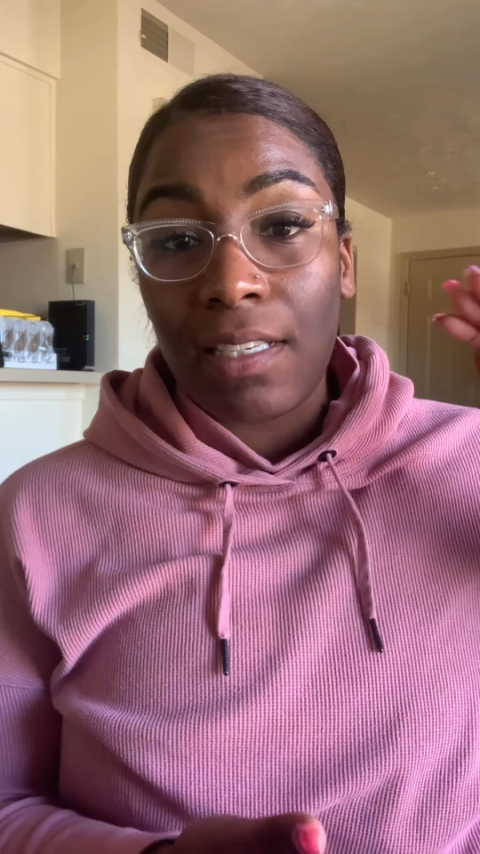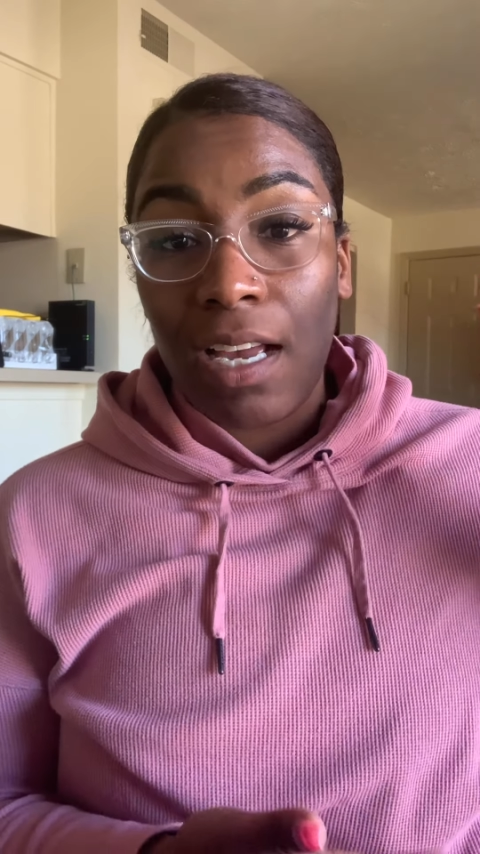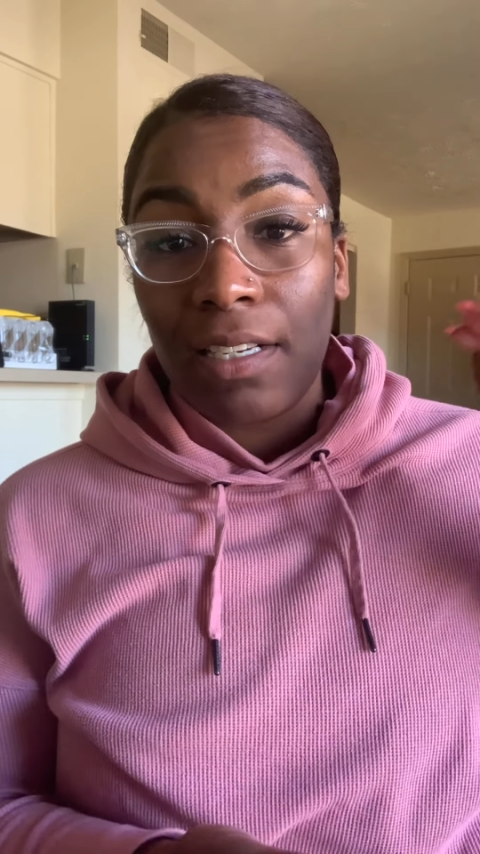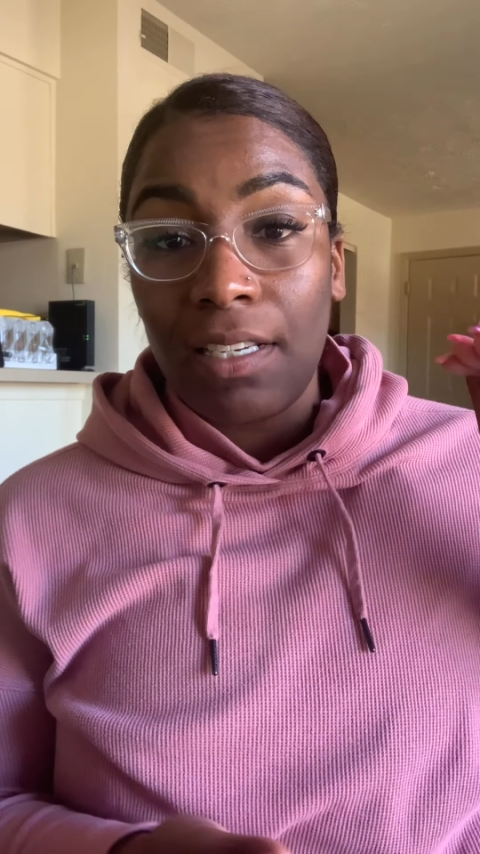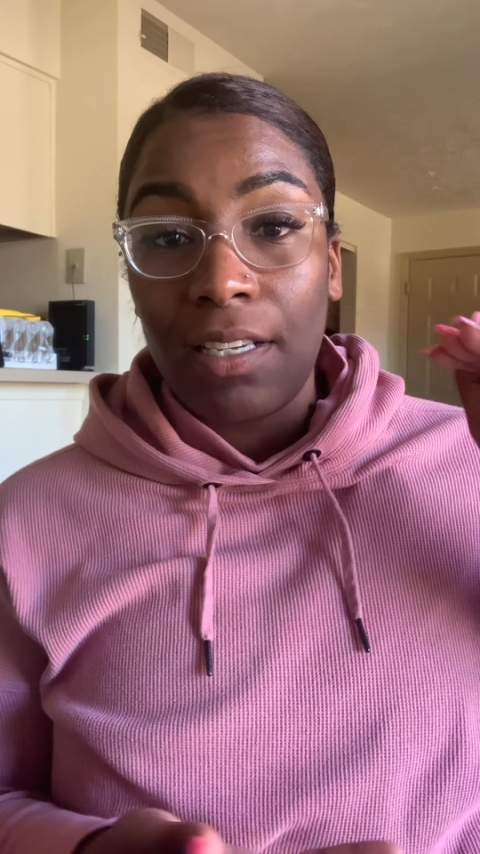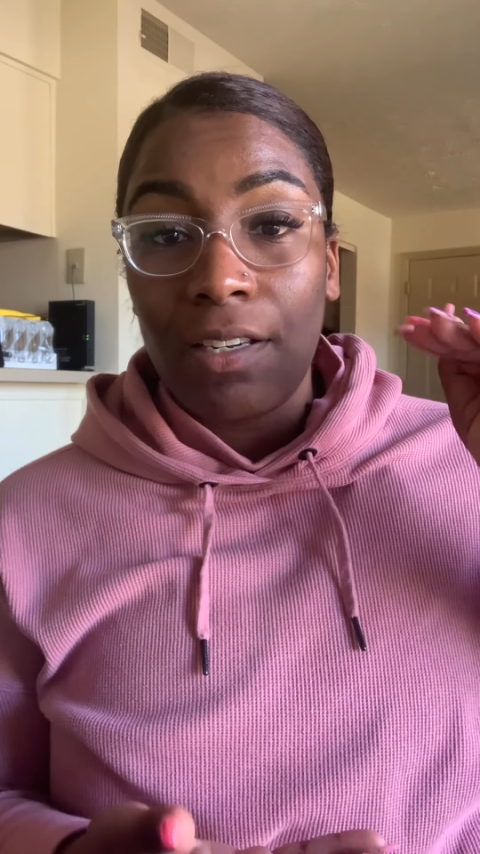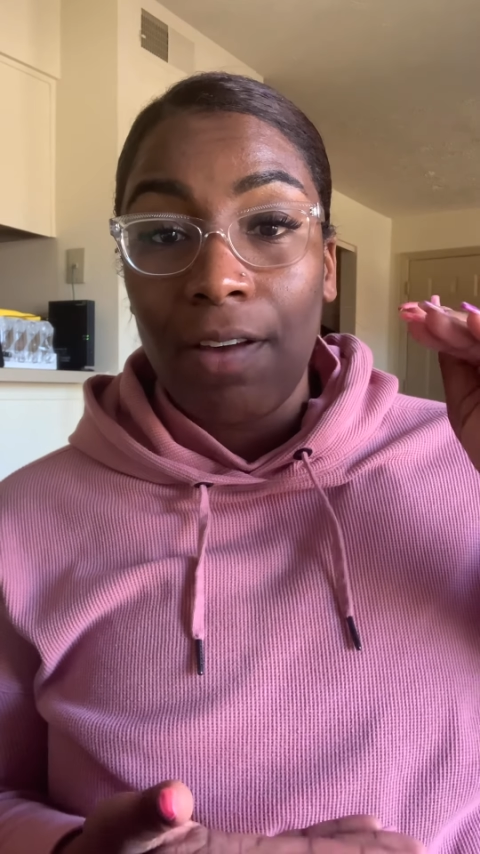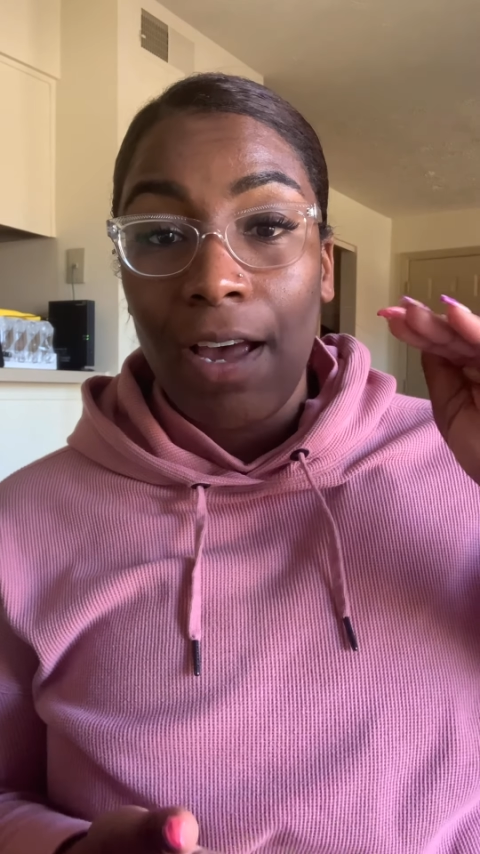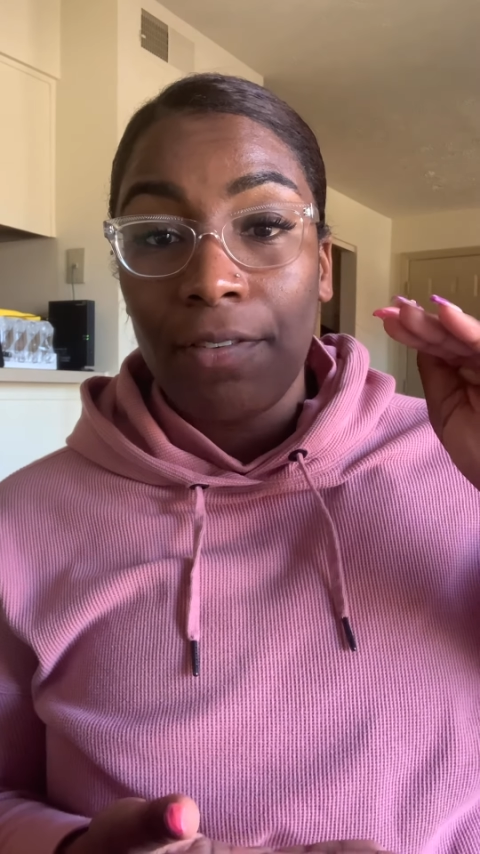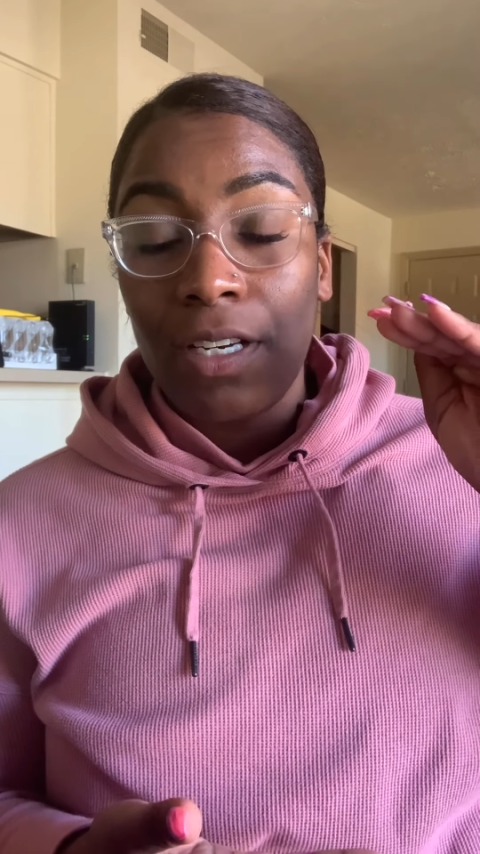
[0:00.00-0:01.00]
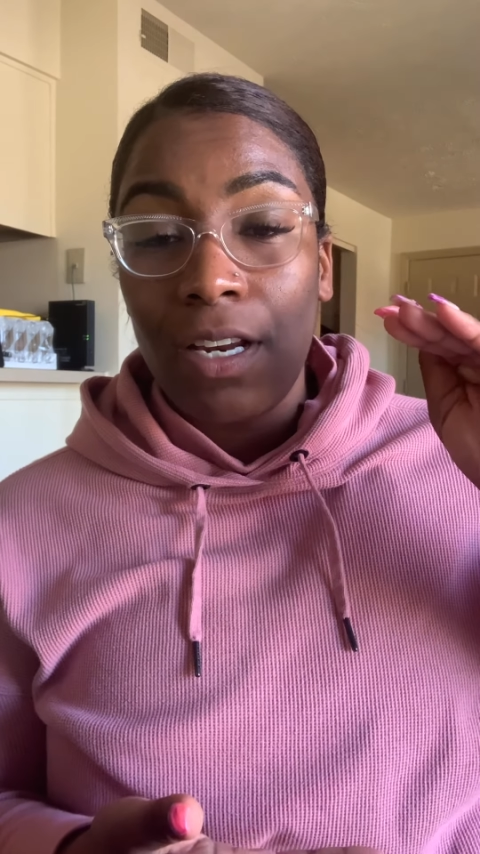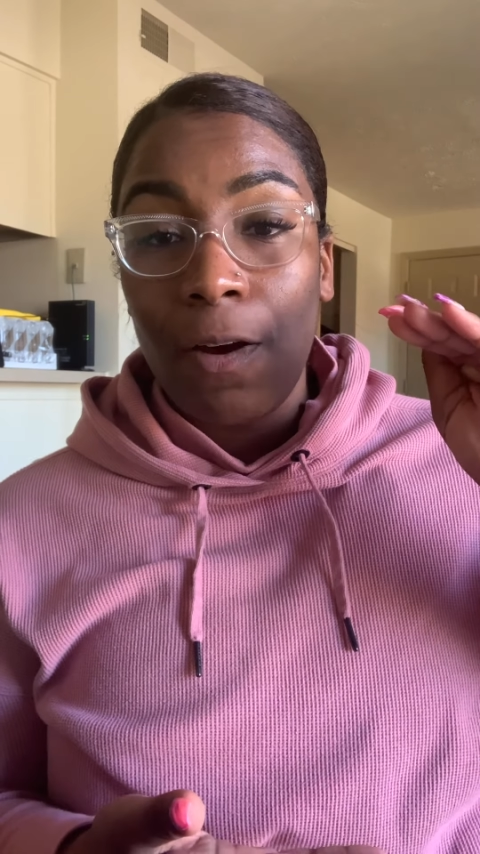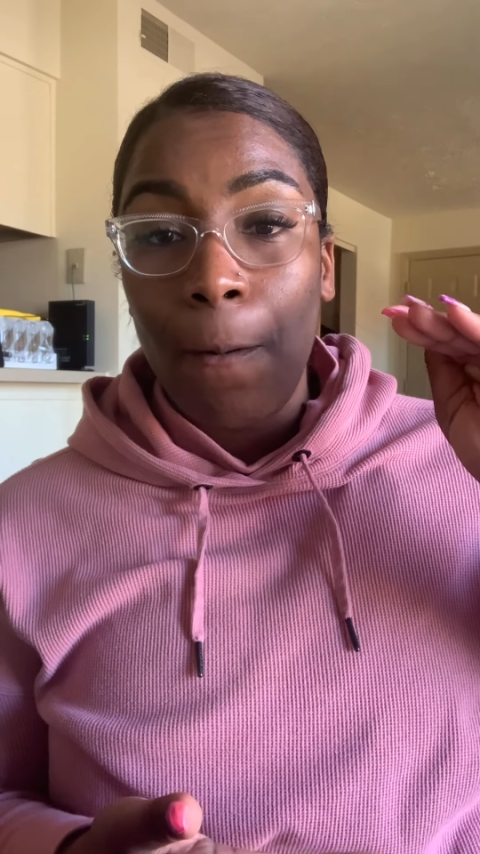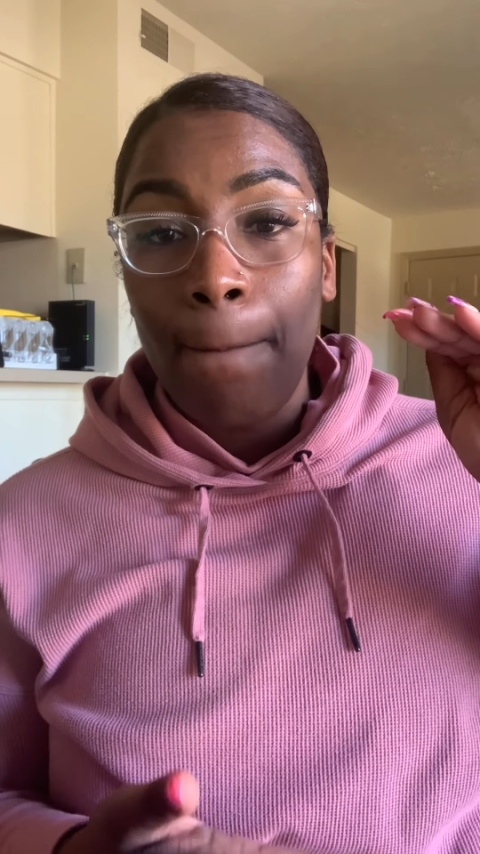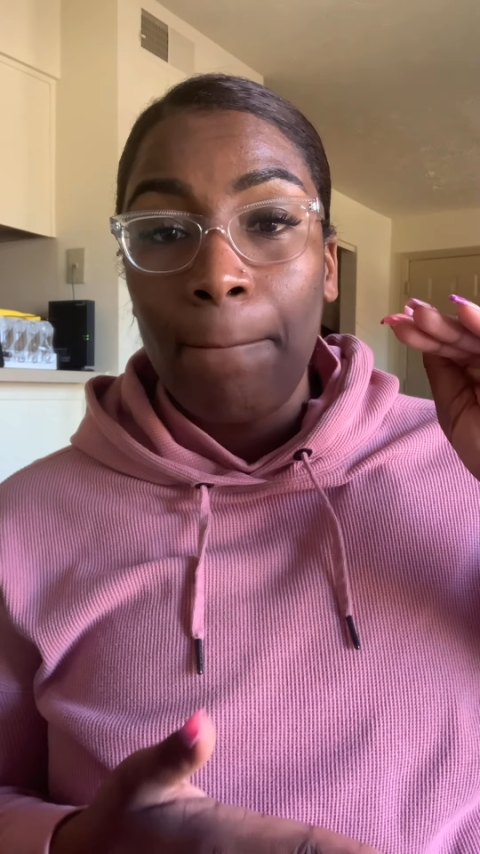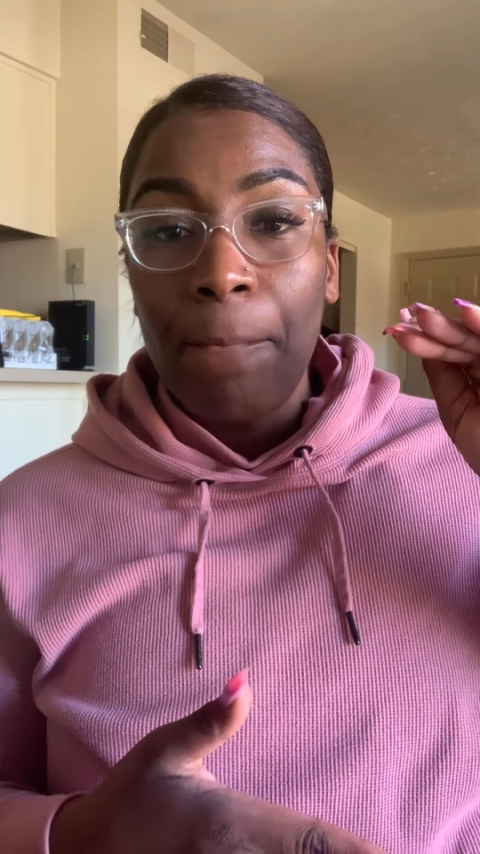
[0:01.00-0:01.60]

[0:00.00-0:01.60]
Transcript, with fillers: content you have to know,